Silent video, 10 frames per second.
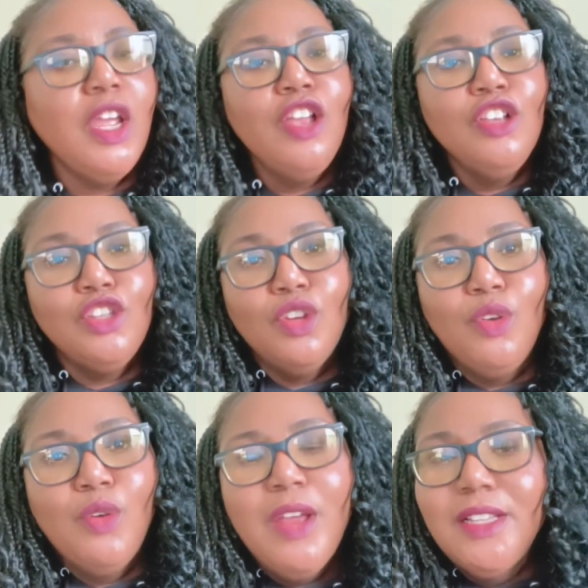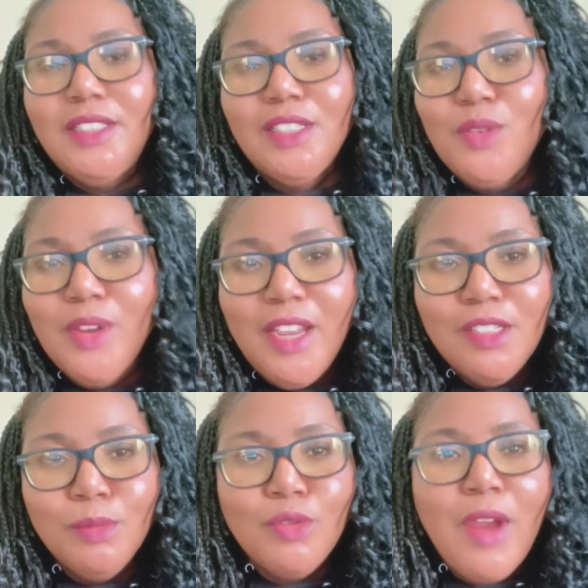So just go ahead and
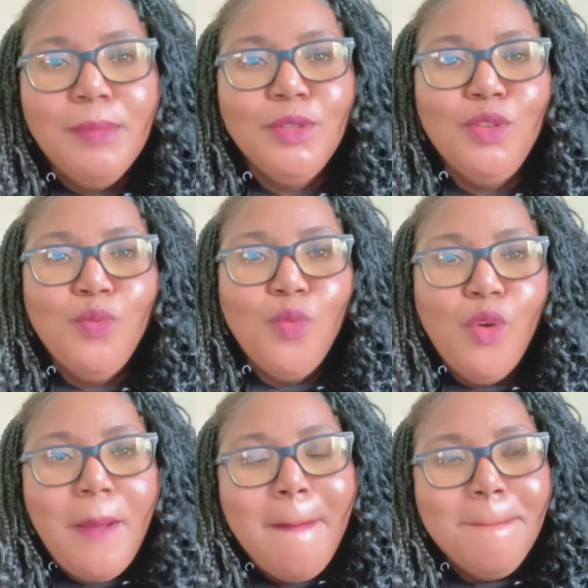subscribe so you won't